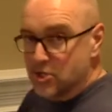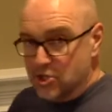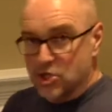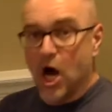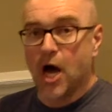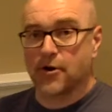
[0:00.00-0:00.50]

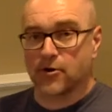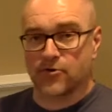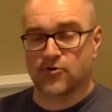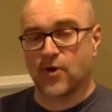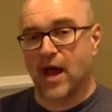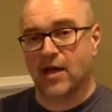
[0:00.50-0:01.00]
daughter
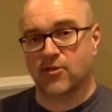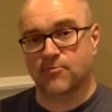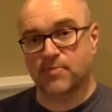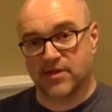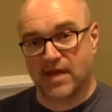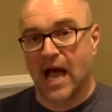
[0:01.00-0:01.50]
strands
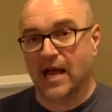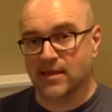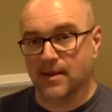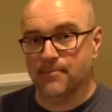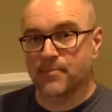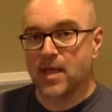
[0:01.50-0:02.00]
beside
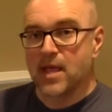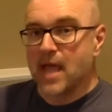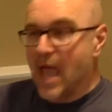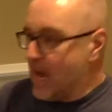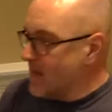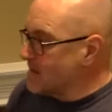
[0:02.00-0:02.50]
them.
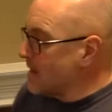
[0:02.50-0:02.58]
And as